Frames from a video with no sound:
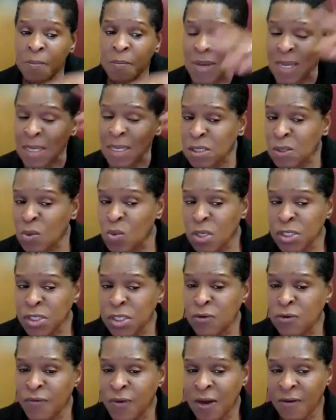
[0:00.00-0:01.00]
Based on what
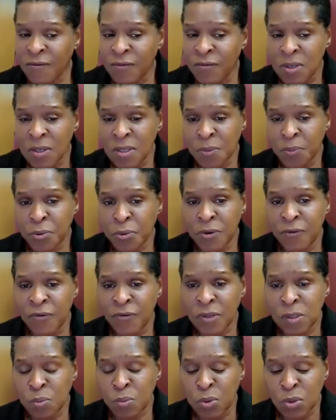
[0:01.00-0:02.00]
you've covered in the
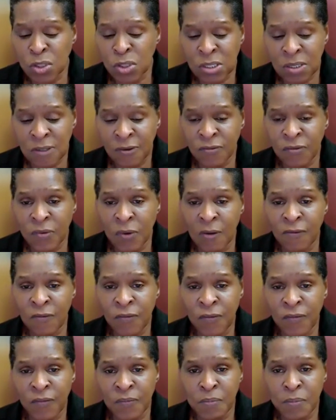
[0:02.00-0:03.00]
previous portion of,
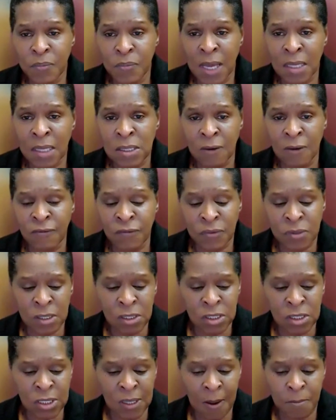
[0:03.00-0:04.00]
of, of
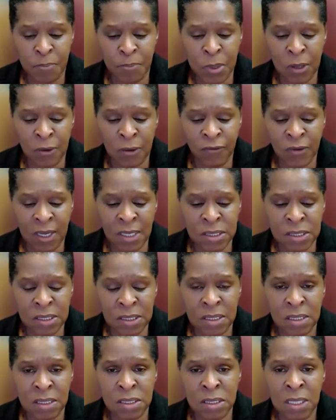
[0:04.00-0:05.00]
the cha- book of
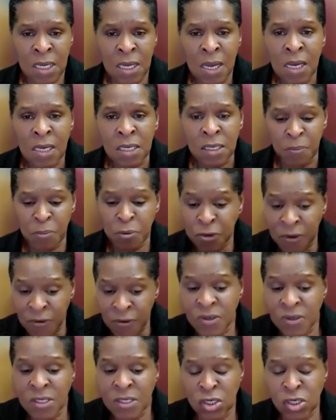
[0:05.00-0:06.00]
Exodus, the
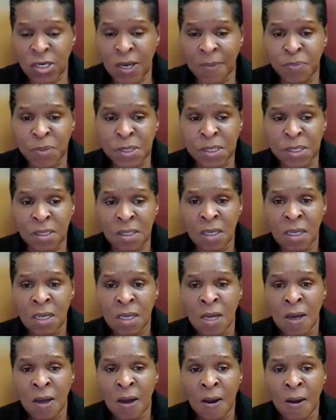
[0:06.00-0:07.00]
previous chapter,
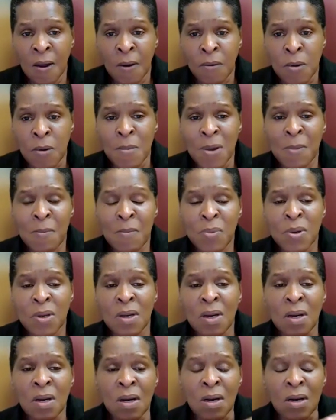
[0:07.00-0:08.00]

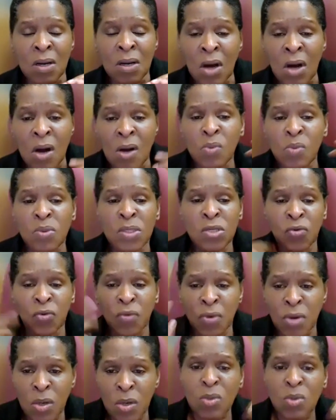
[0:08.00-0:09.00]
remember God was
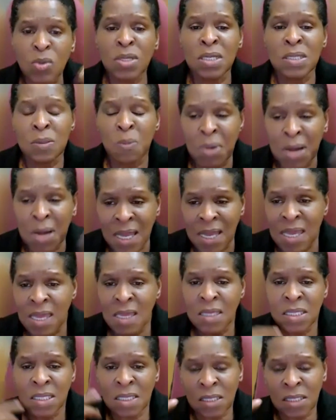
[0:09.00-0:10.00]
throwing all these
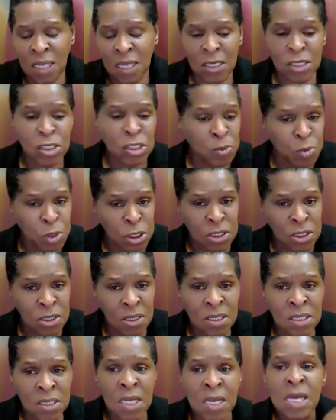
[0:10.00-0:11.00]
plagues at the
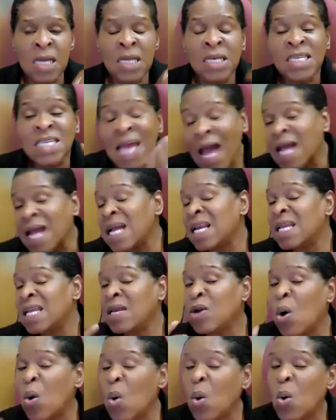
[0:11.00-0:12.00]
Egyptians,
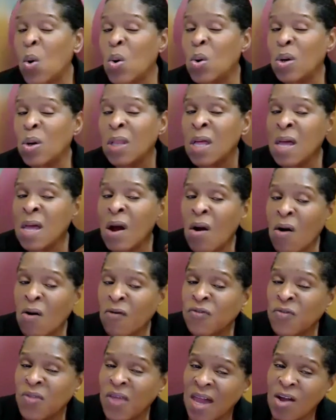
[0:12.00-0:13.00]
tackling all
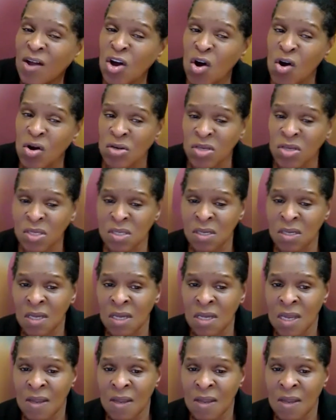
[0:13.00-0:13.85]
of their gods